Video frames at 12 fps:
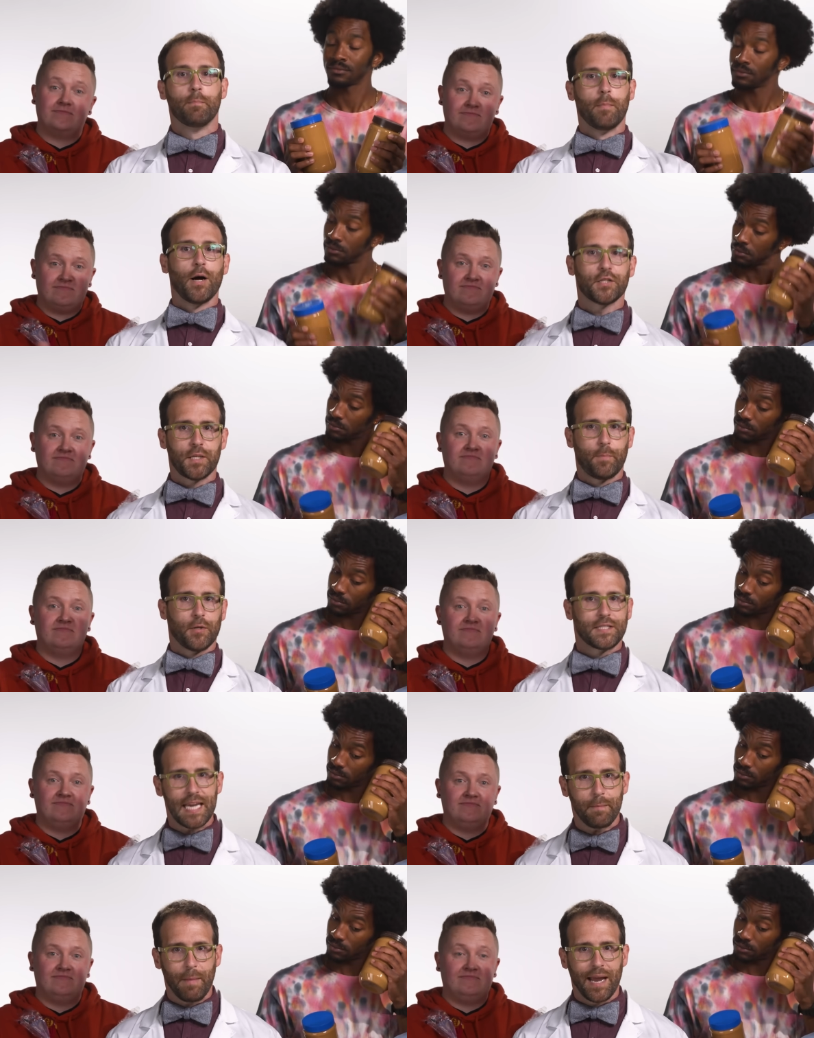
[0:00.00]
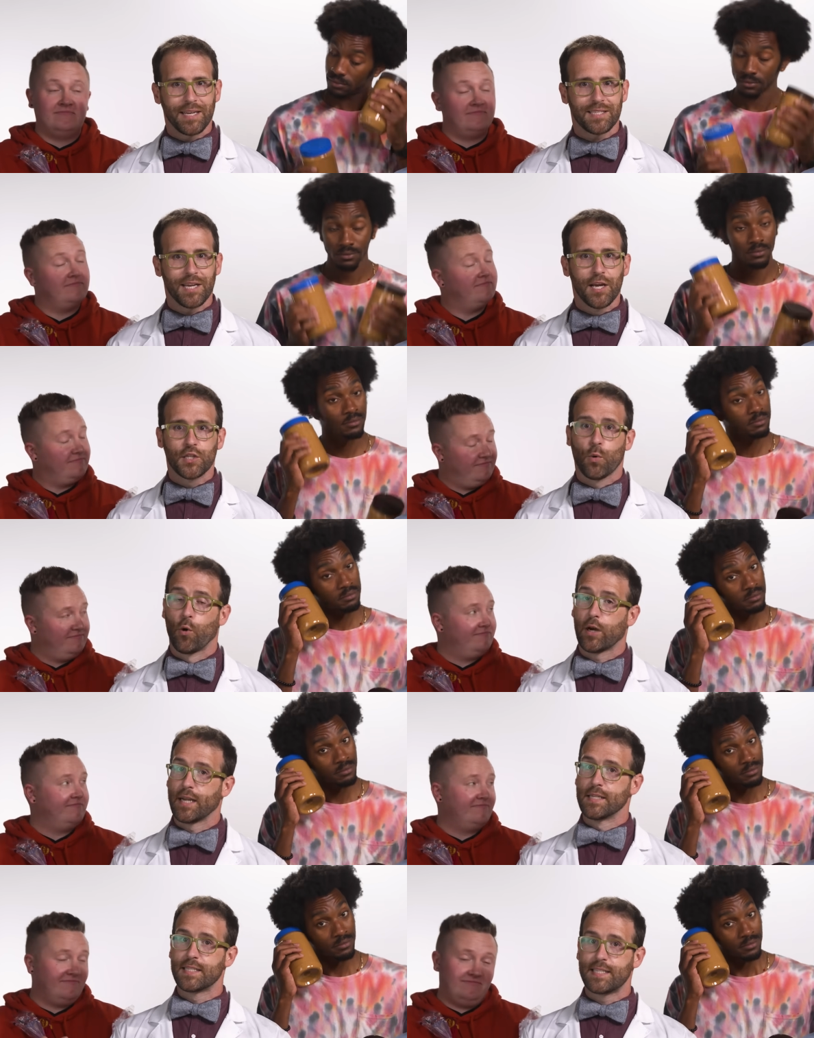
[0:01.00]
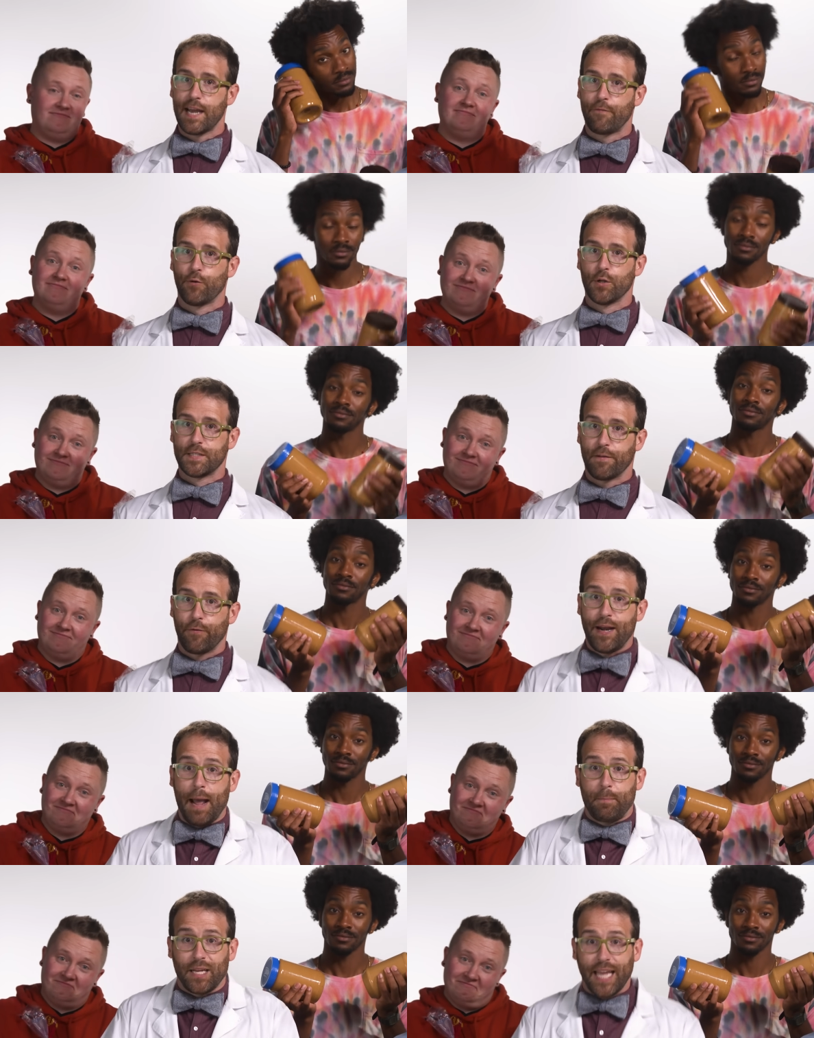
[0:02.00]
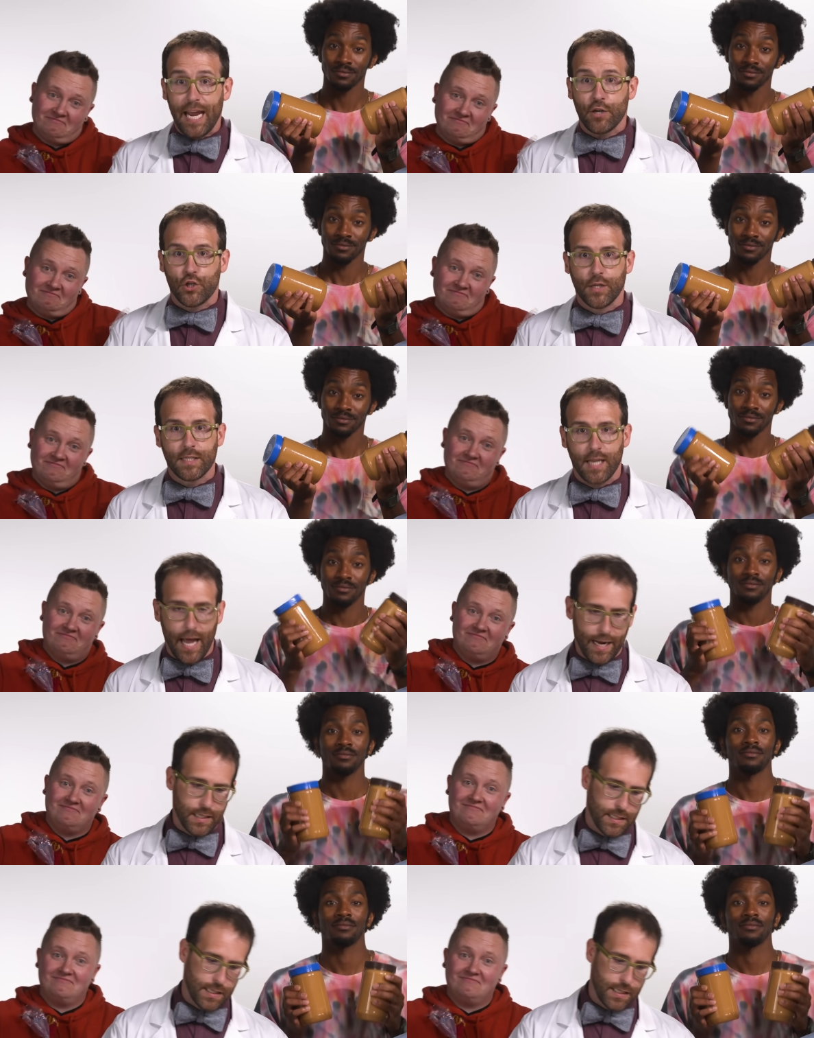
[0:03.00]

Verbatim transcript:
Speaker 1: multiple teammates to work in several different applications like